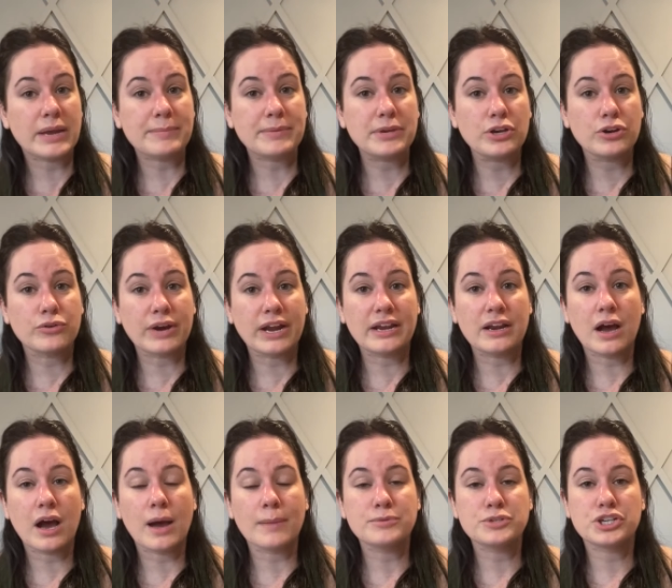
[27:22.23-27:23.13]
might be a
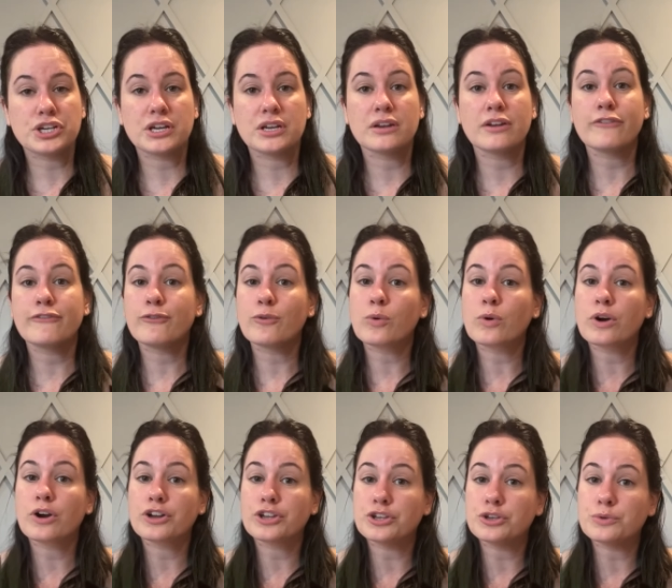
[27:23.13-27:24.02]
great option
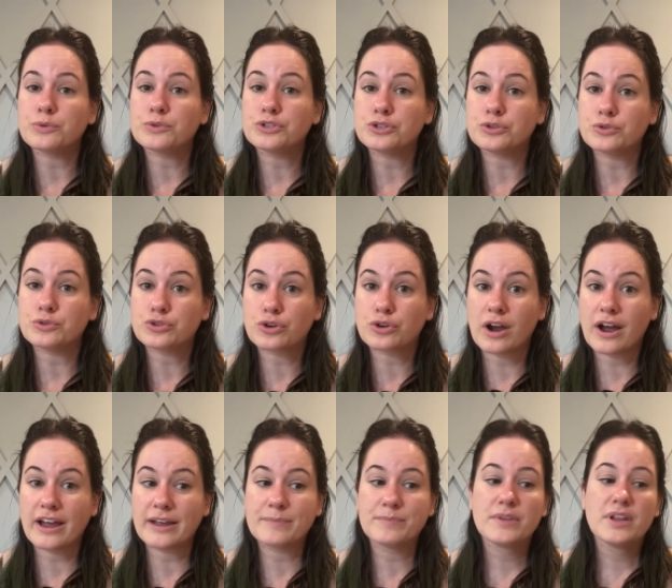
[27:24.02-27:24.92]
for you to
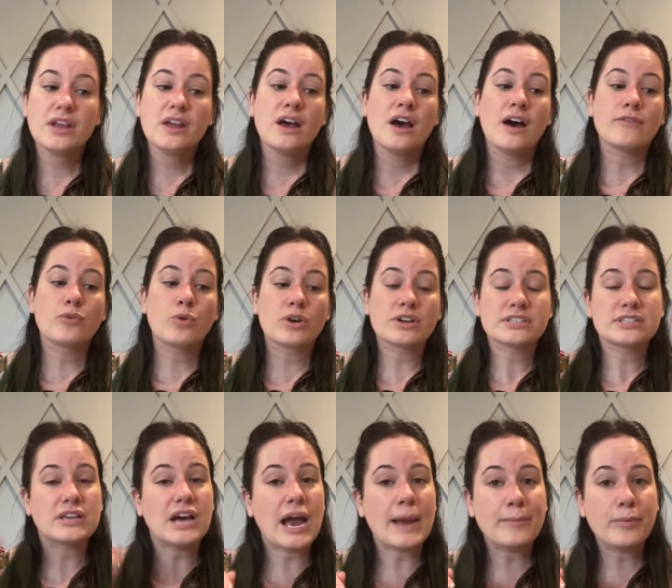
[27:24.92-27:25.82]
try. Of course,
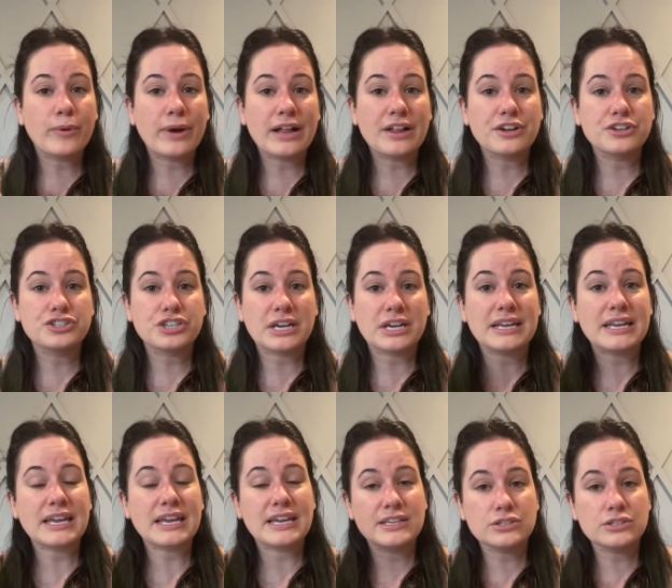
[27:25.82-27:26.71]
the
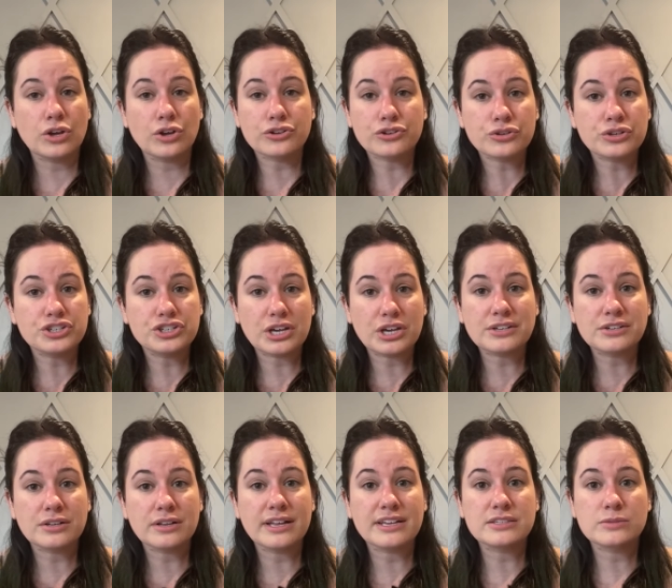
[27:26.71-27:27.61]
hypoallergenic is ultra
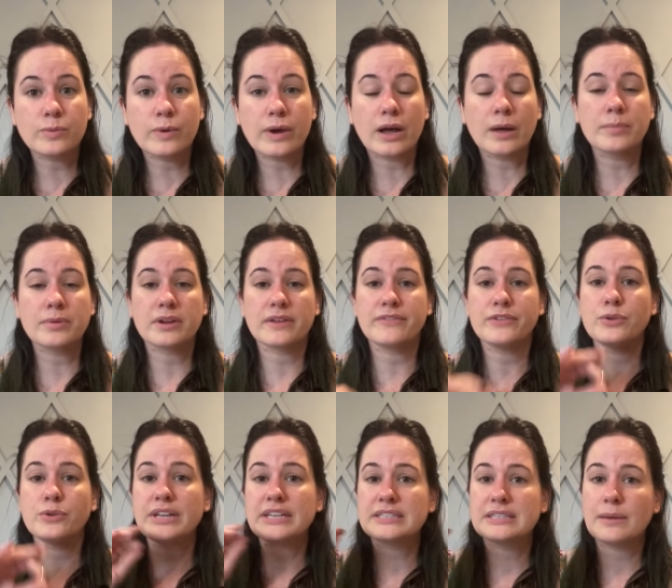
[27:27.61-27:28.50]
gentle as well, but if
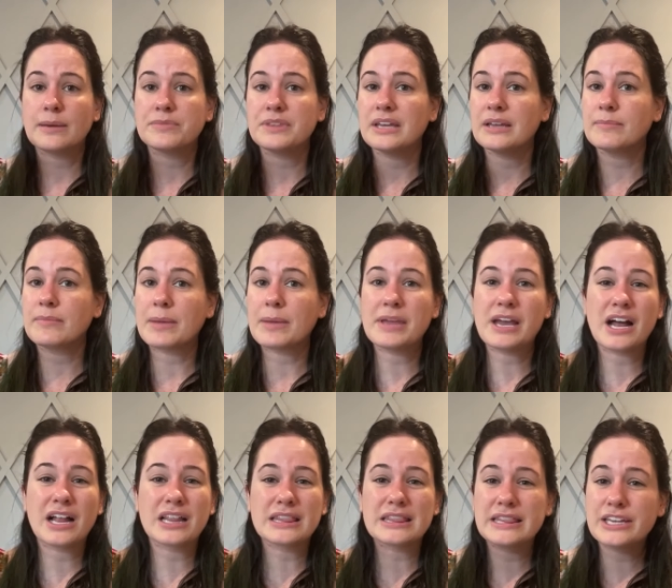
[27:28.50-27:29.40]
you need something maybe
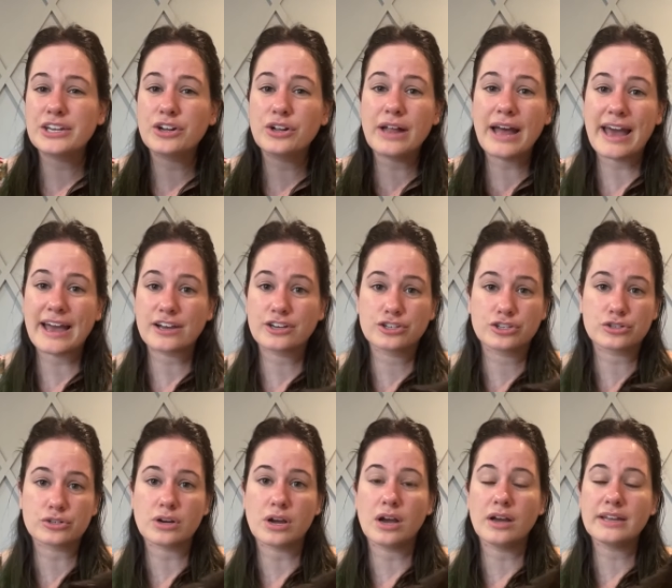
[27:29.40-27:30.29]
a little
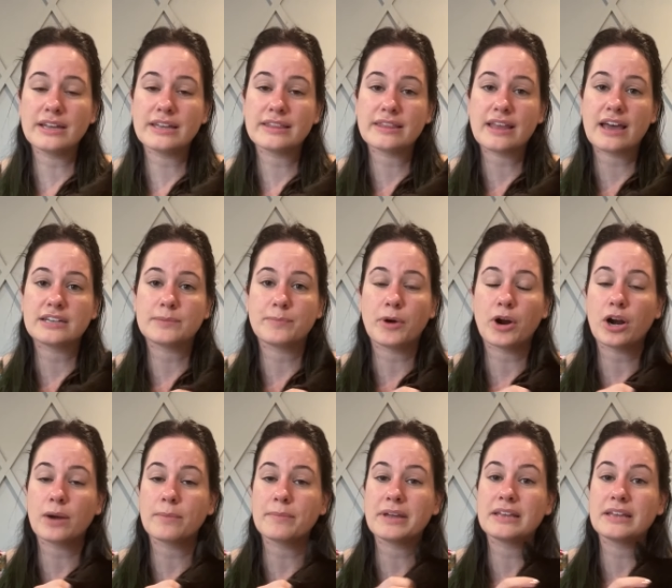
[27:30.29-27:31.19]
extra in that
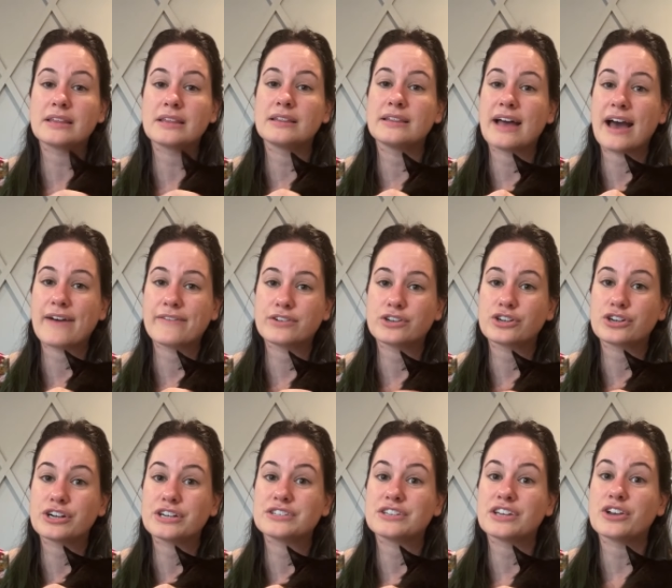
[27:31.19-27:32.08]
department, the
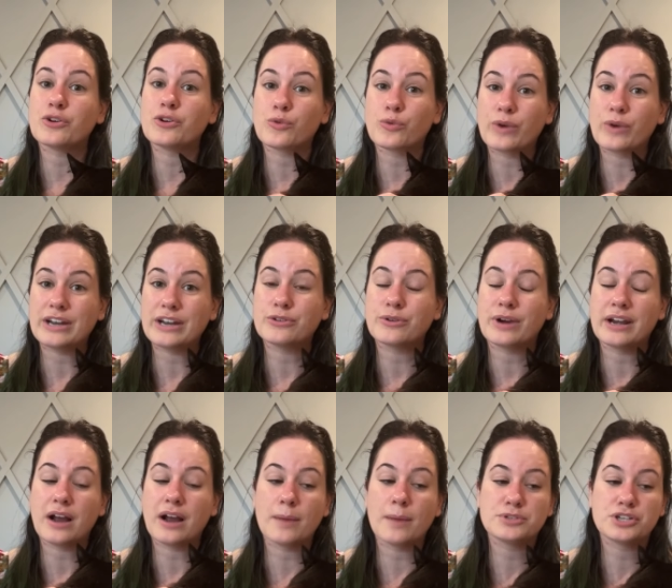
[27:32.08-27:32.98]
lavender is a great,
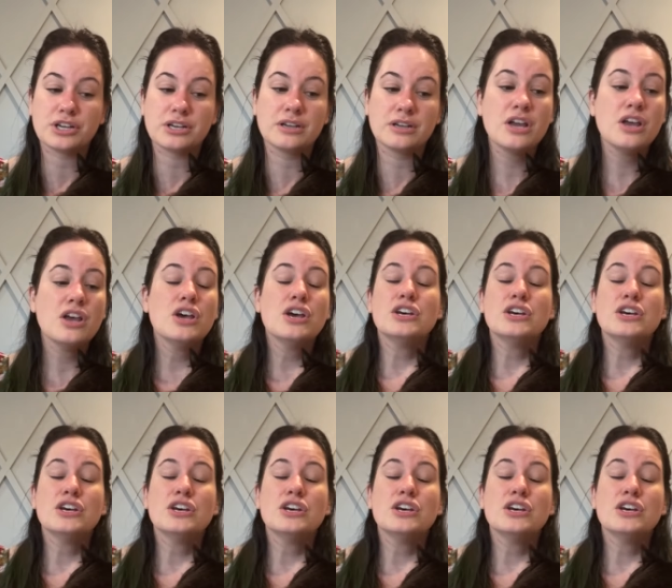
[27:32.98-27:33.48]
great option.